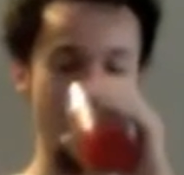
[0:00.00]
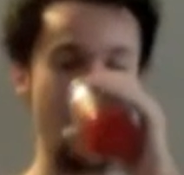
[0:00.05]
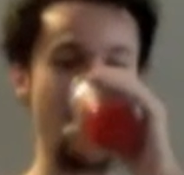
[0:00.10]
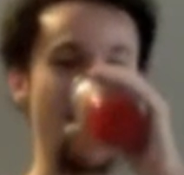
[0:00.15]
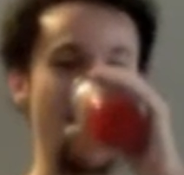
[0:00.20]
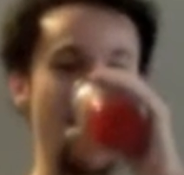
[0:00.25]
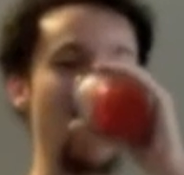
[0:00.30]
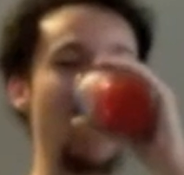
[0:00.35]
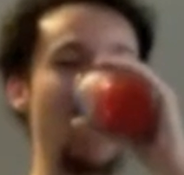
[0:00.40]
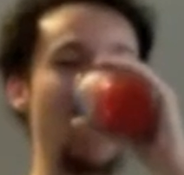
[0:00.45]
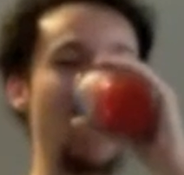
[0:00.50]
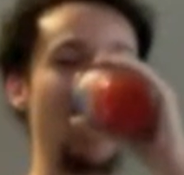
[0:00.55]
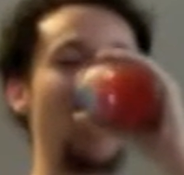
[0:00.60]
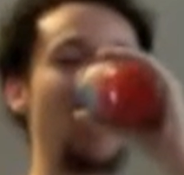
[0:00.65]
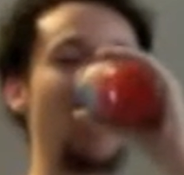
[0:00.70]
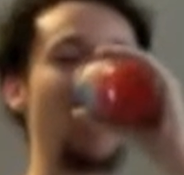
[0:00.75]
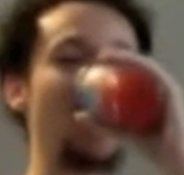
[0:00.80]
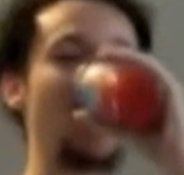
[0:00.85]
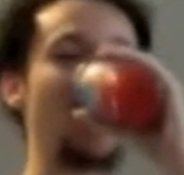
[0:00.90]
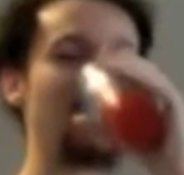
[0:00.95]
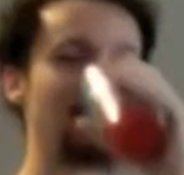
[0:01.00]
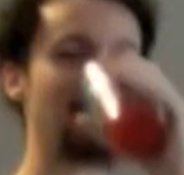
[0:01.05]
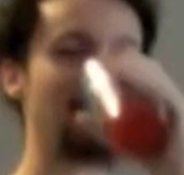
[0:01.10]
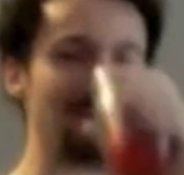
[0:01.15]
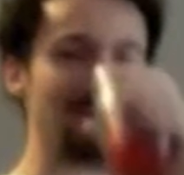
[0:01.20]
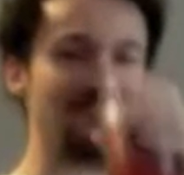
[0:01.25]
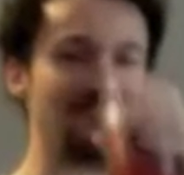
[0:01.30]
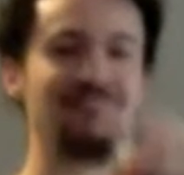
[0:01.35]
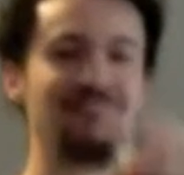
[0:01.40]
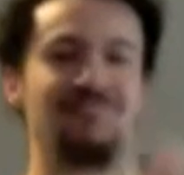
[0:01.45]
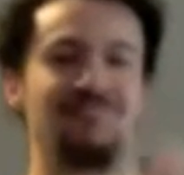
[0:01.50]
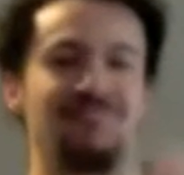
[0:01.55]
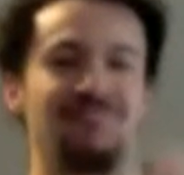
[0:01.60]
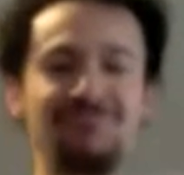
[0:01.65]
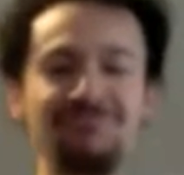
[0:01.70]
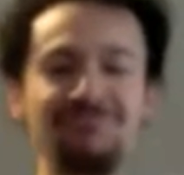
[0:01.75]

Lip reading: No one is speaking in this clip.